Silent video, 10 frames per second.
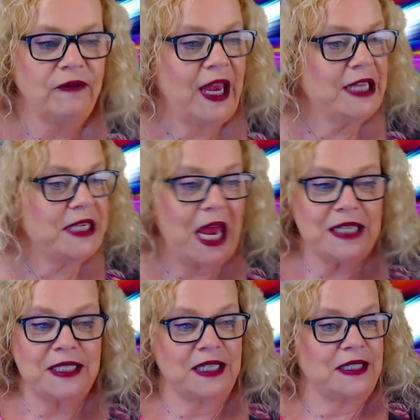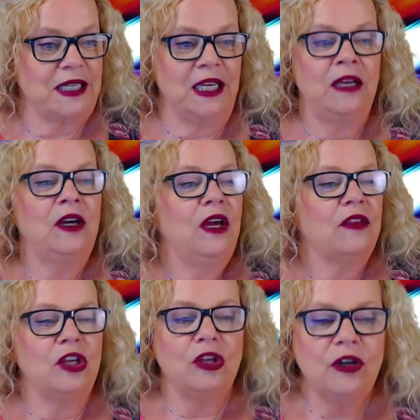Fantastic. See,
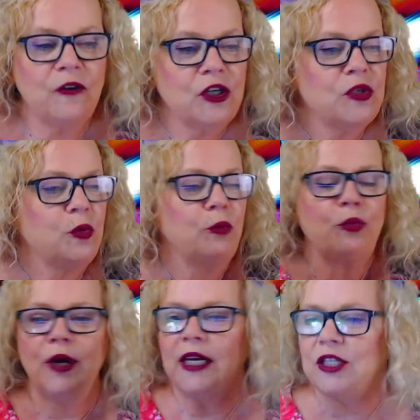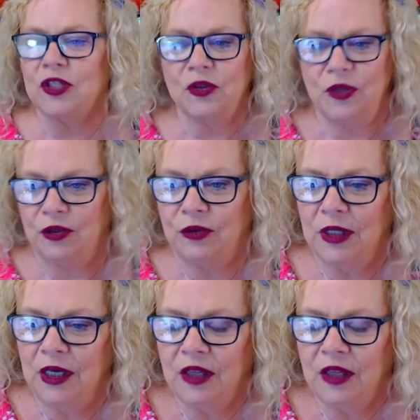the universe will bring it to you.